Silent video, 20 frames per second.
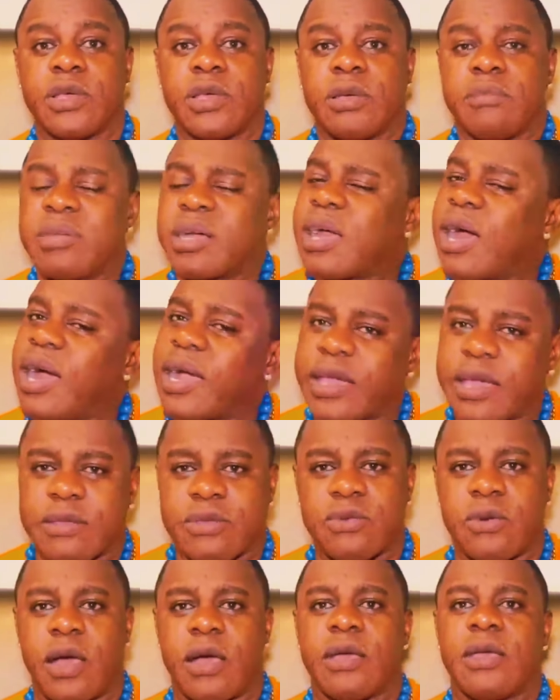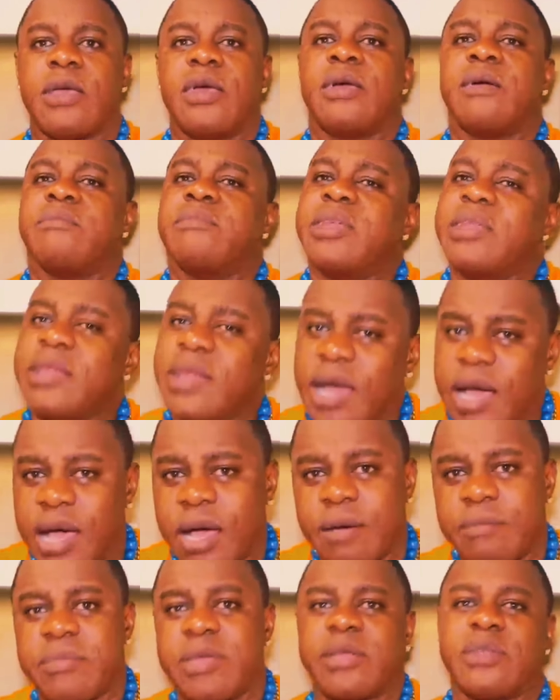Because guess what? Me
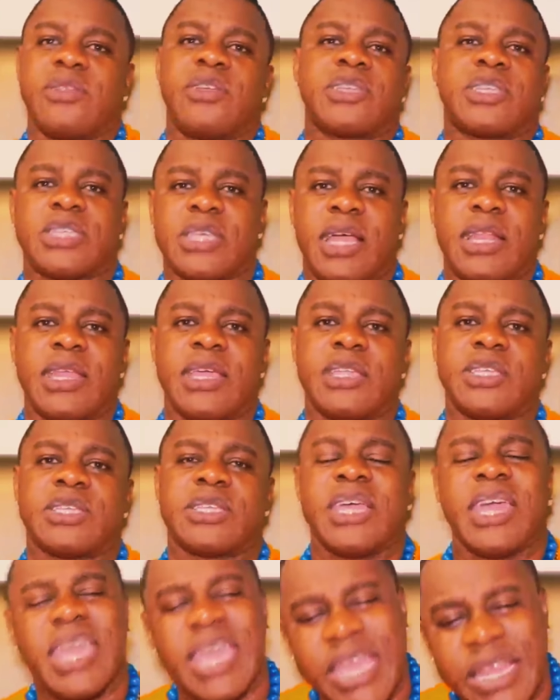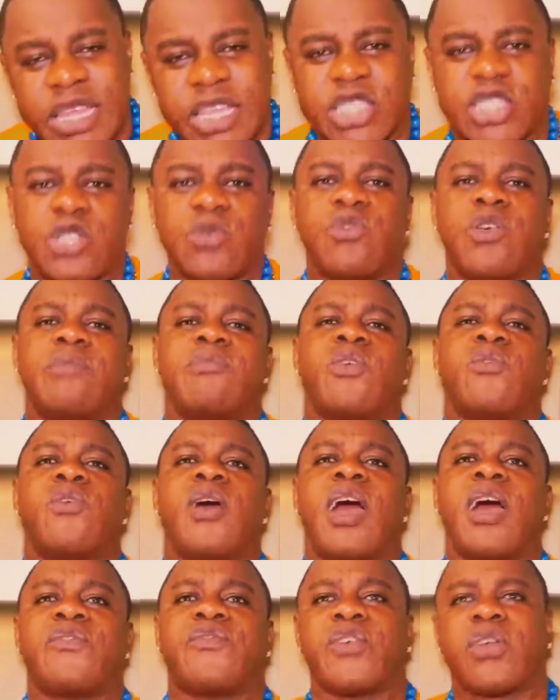now make no challenge. The energy where me
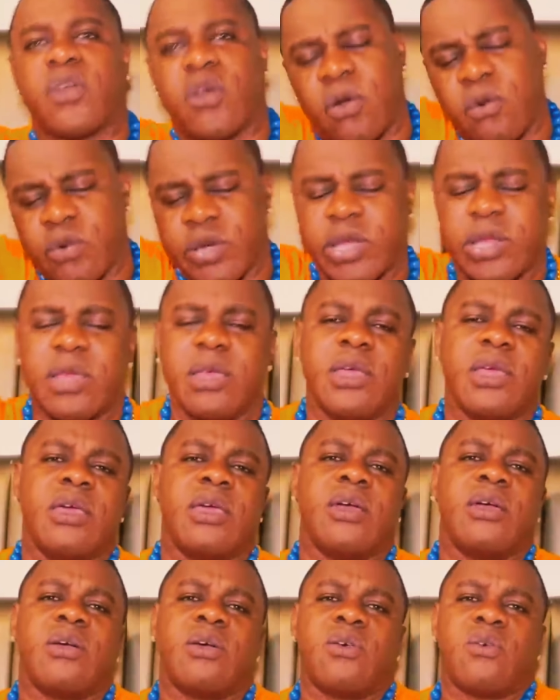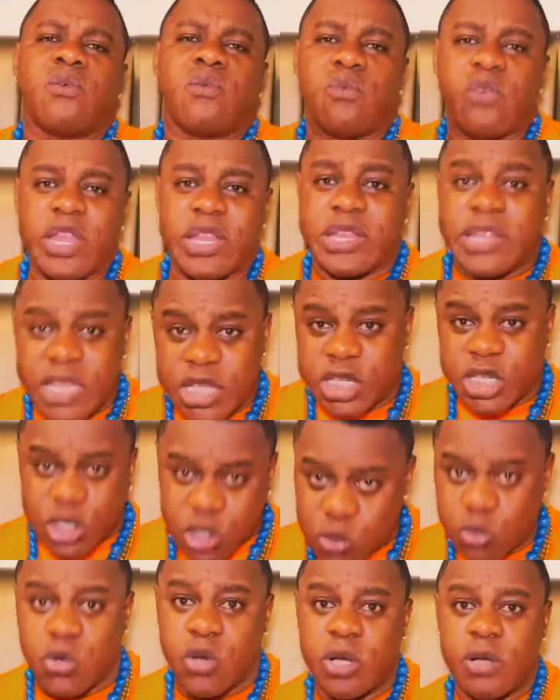want to go with this
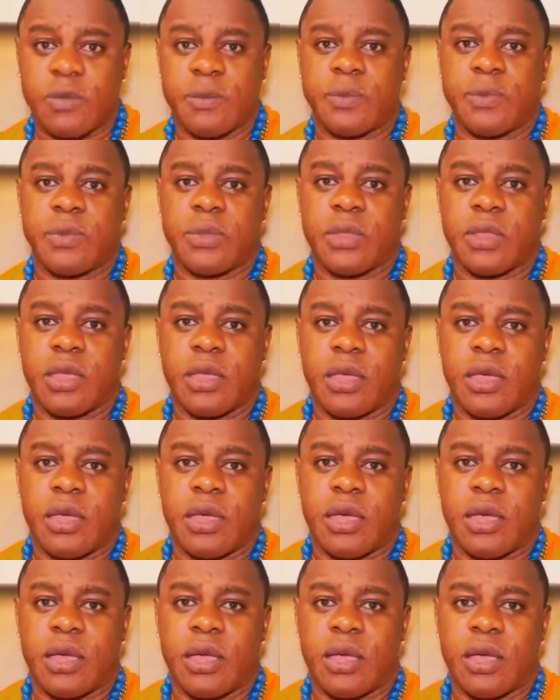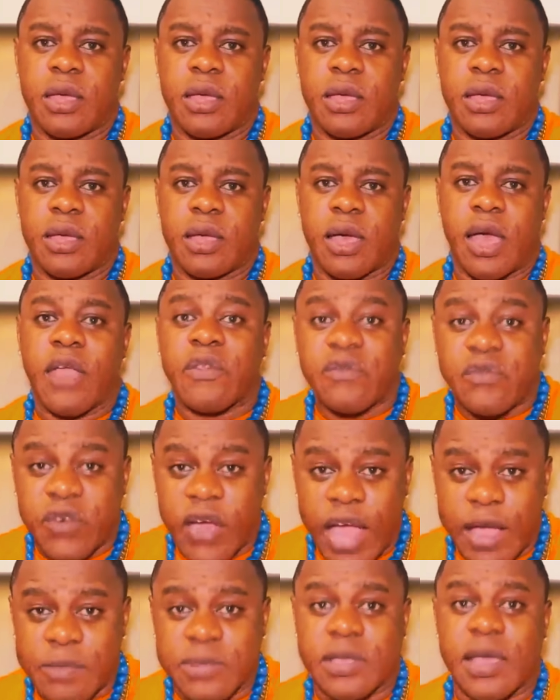show, at
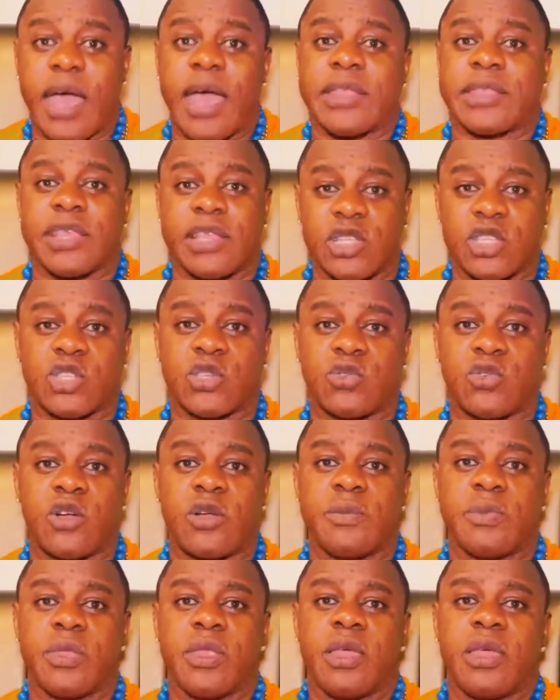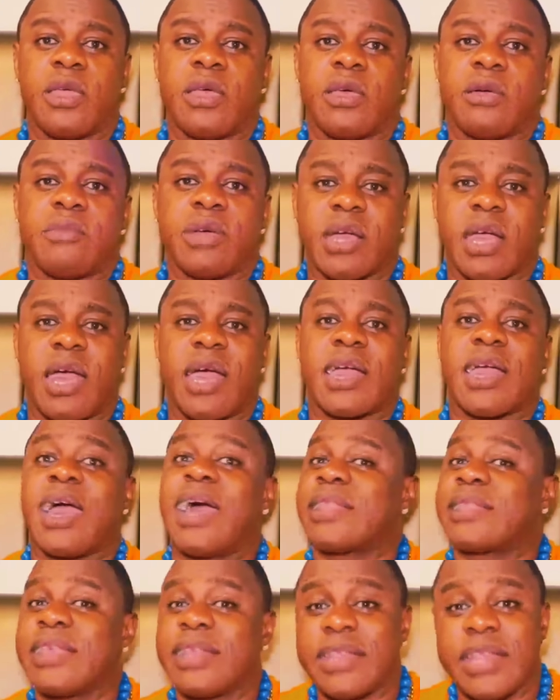Vybz Kartel show, because
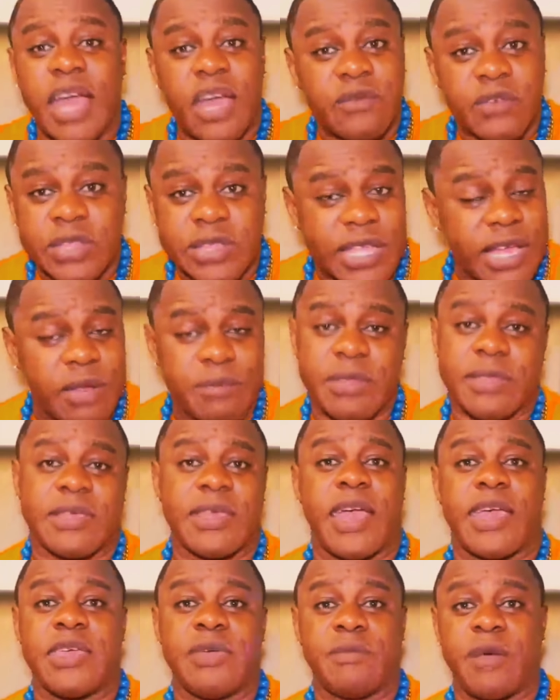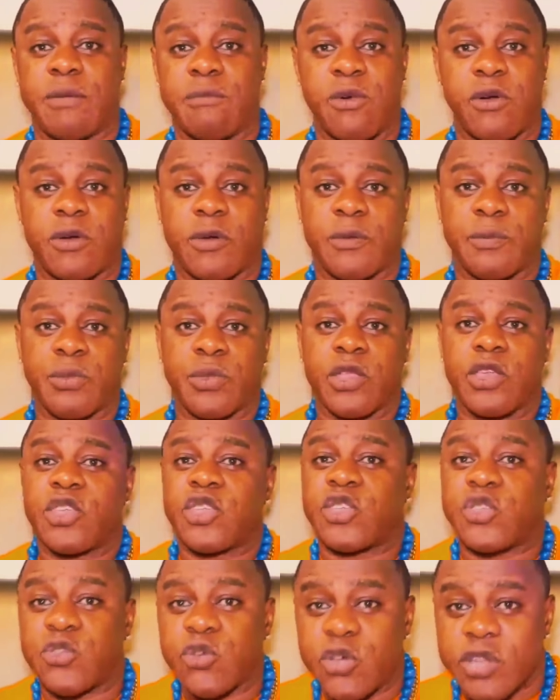Kartel now have to tell me say in my book.
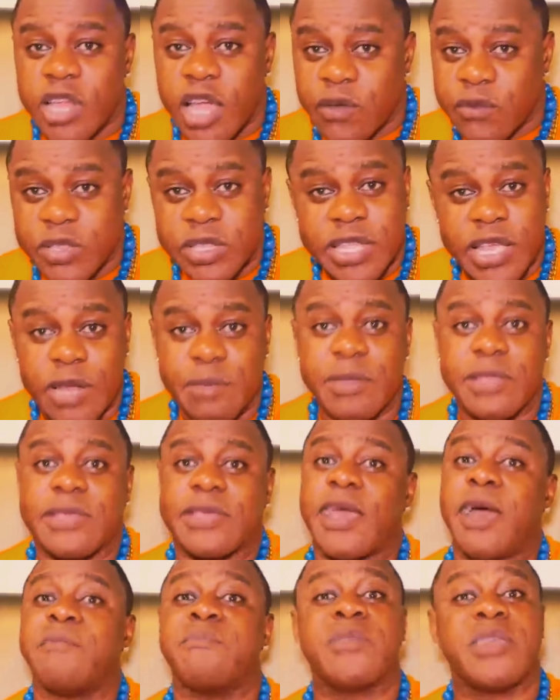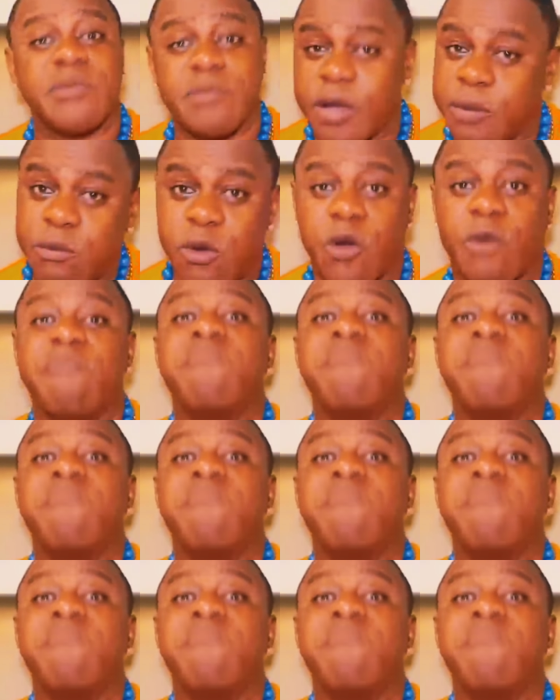Joe never tell me say I mean my book.